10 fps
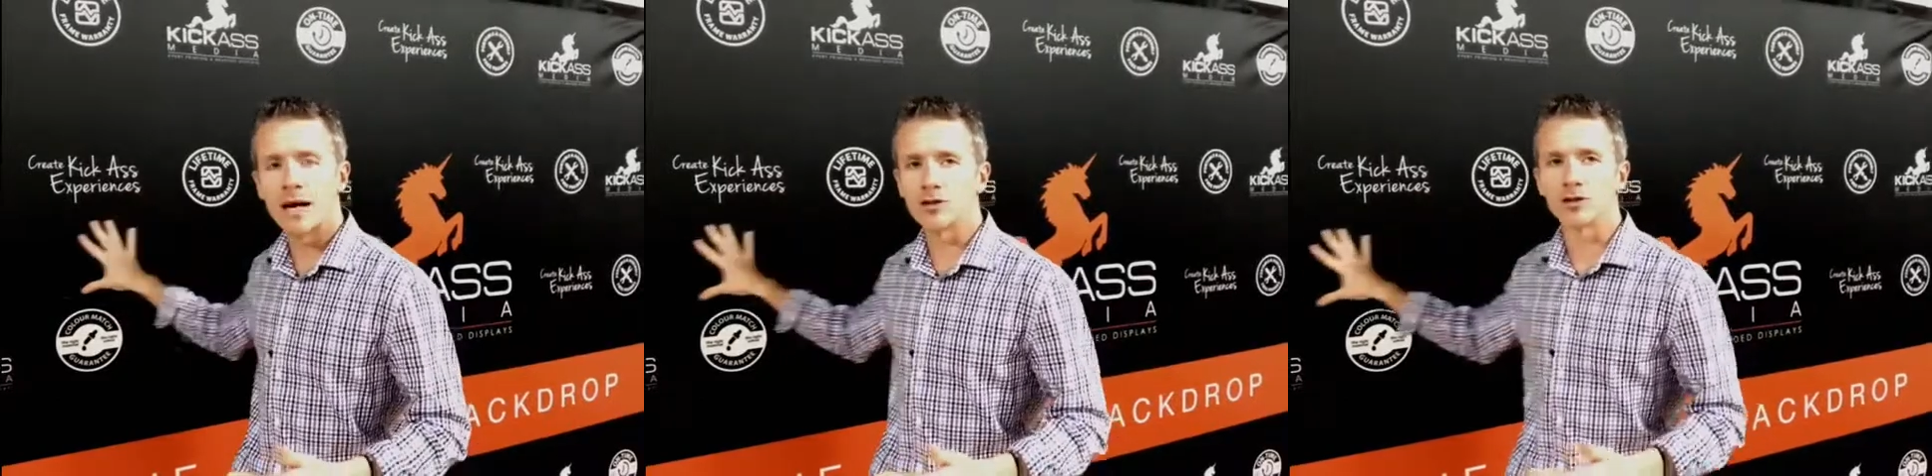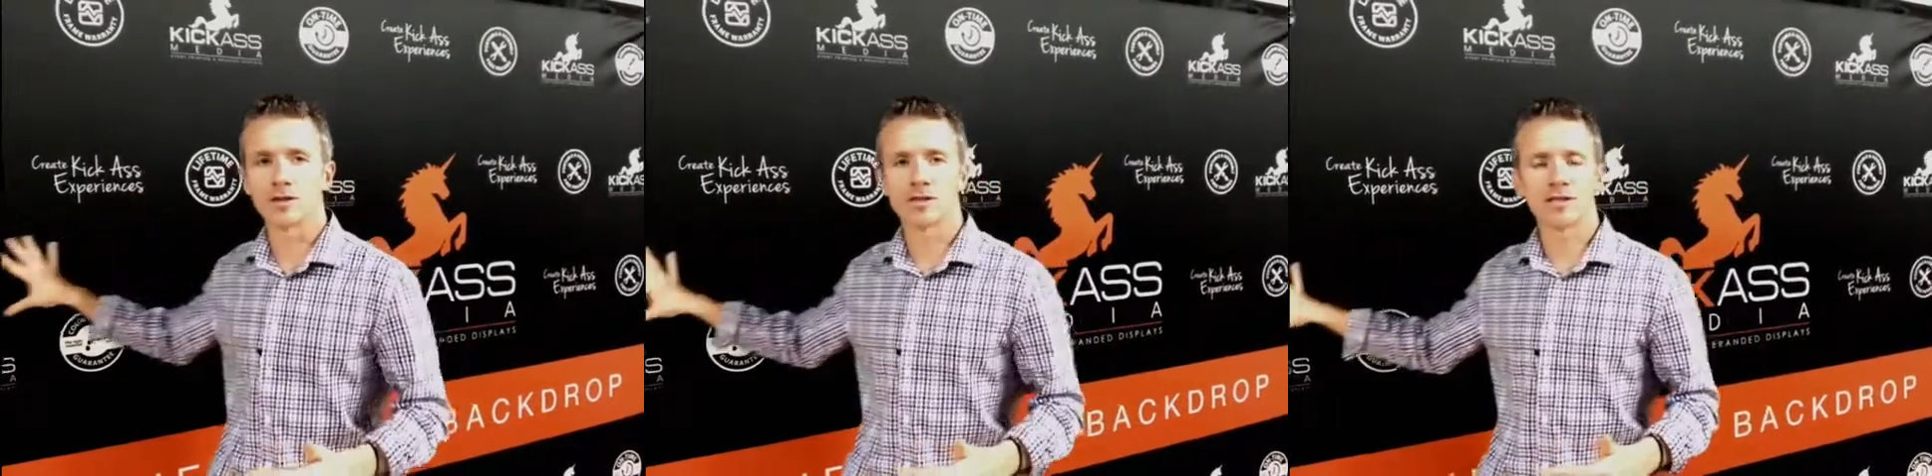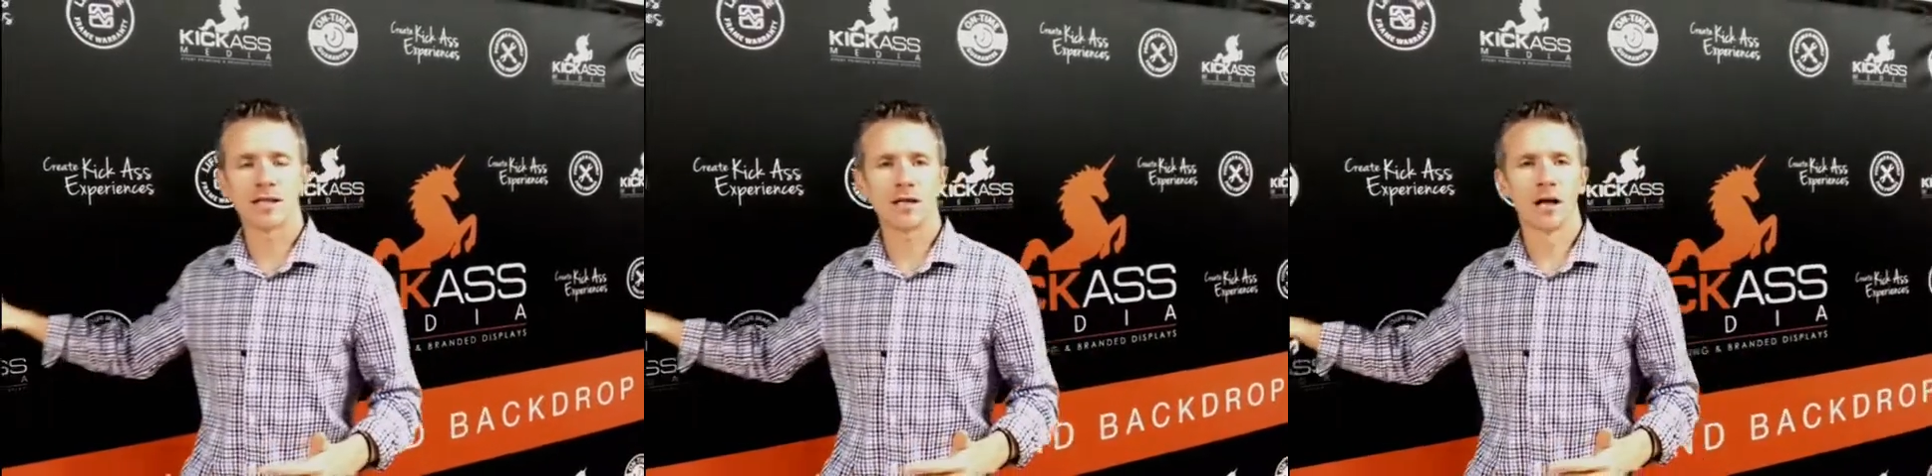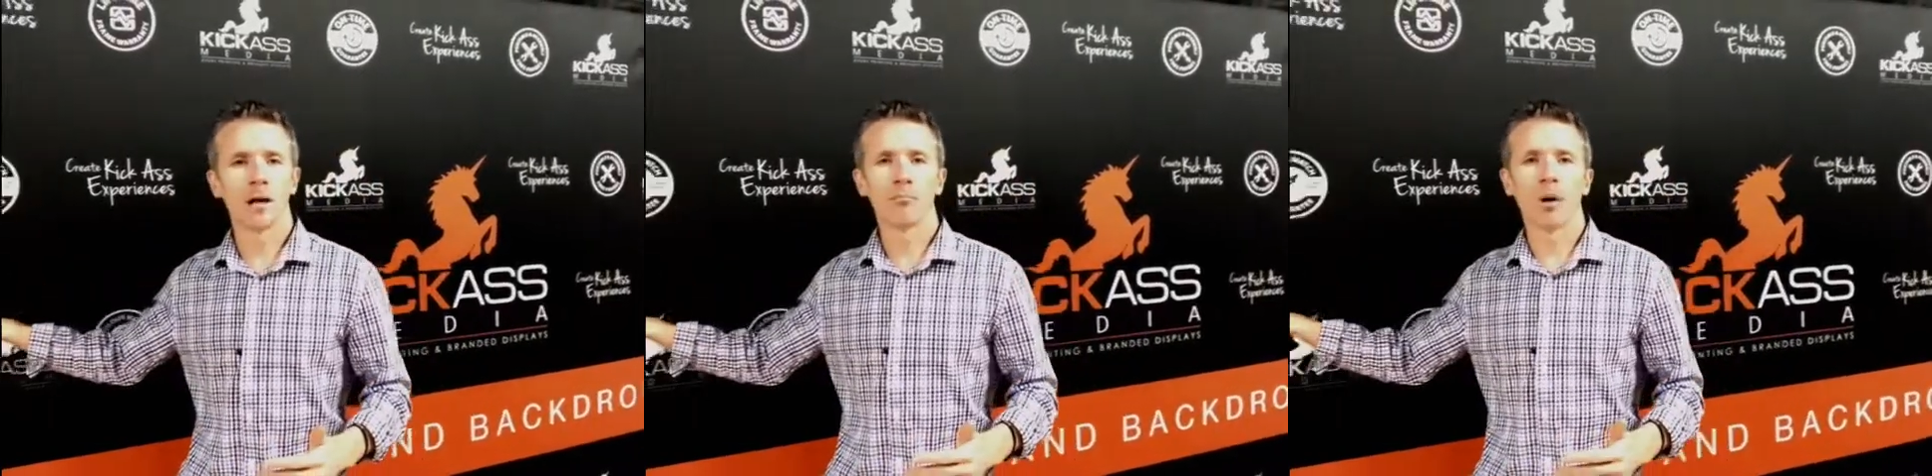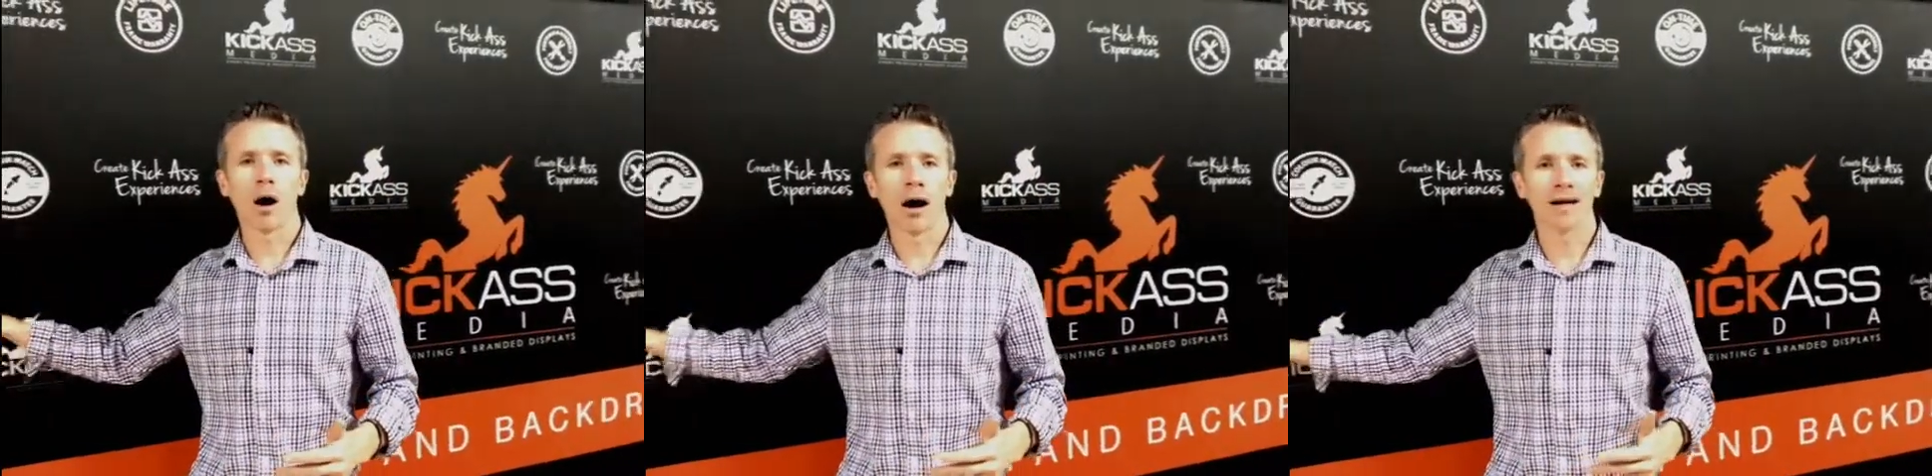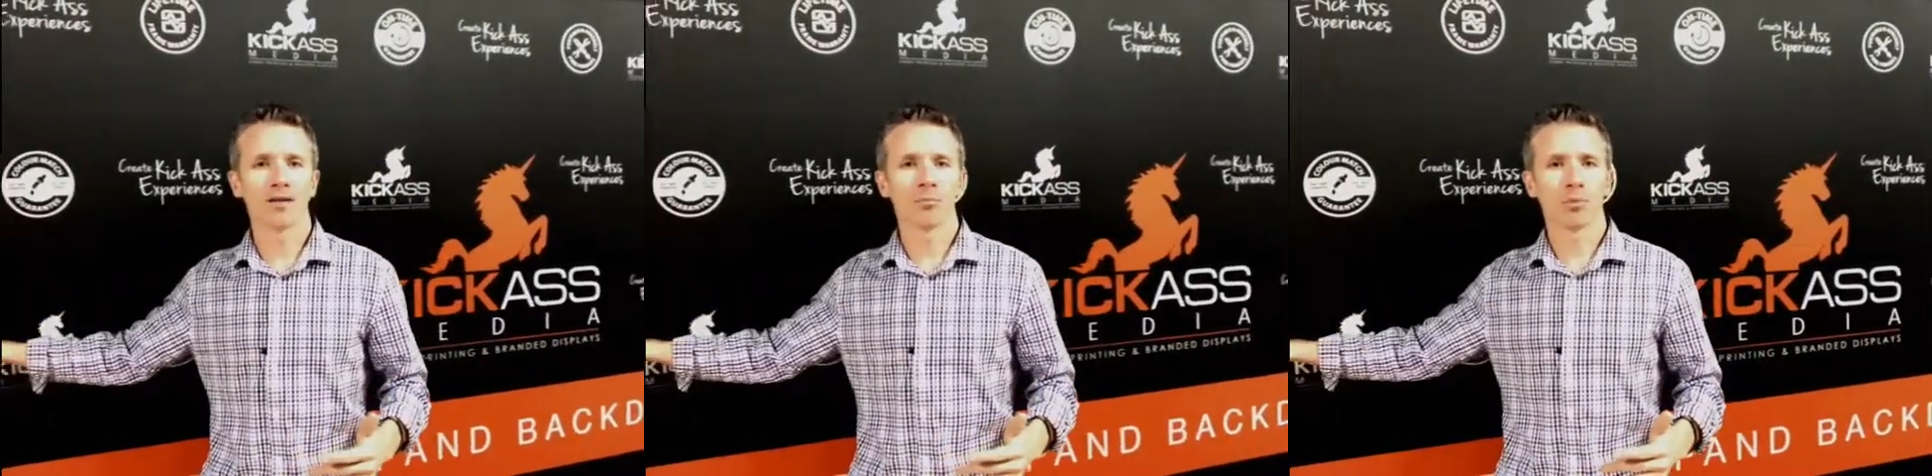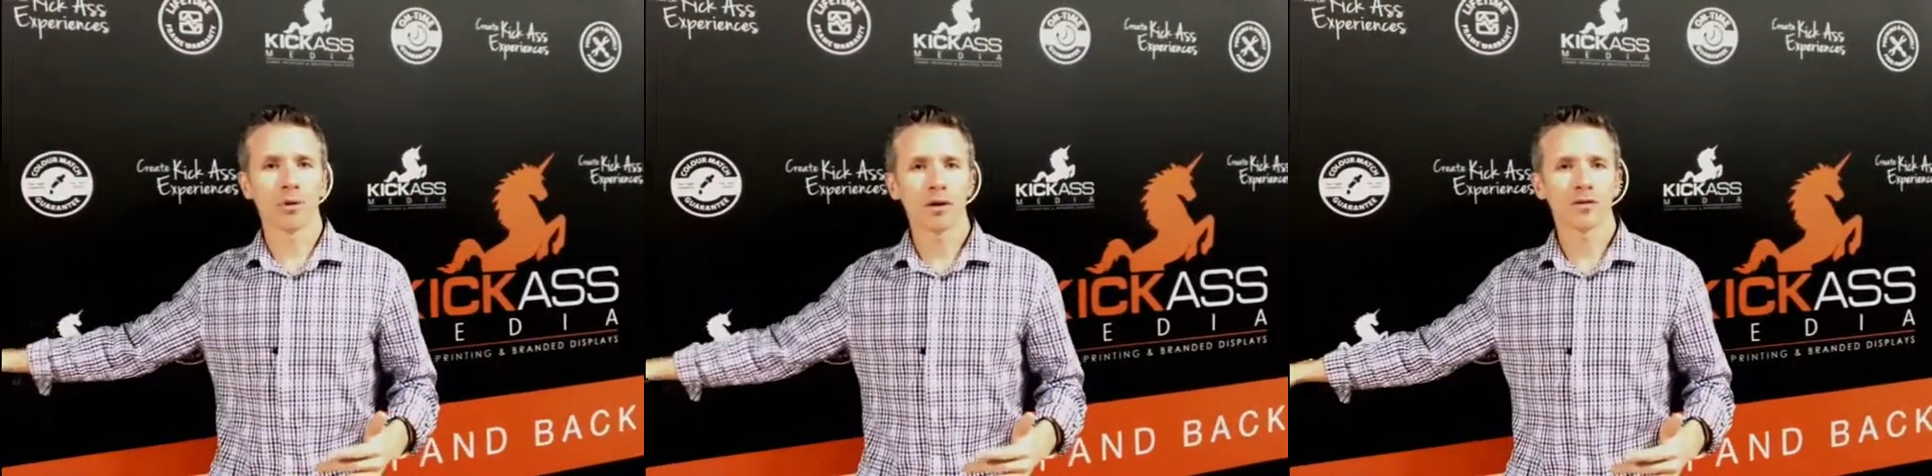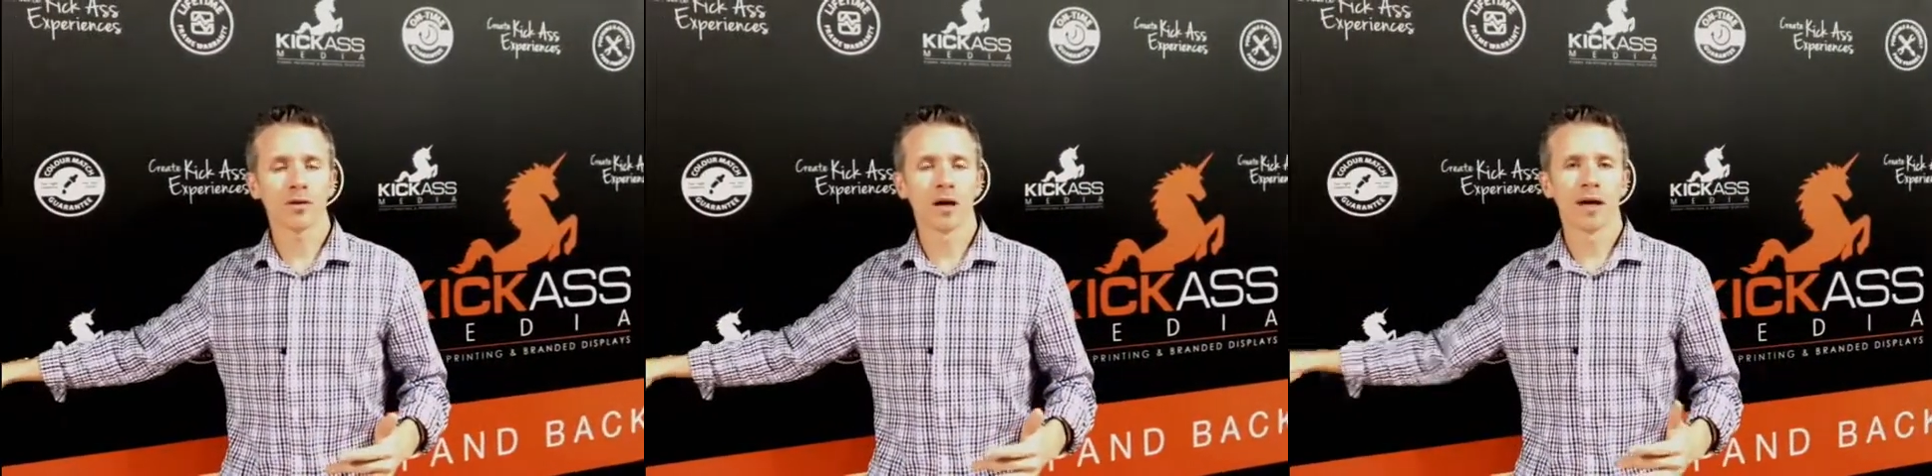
as you can see, behind the print,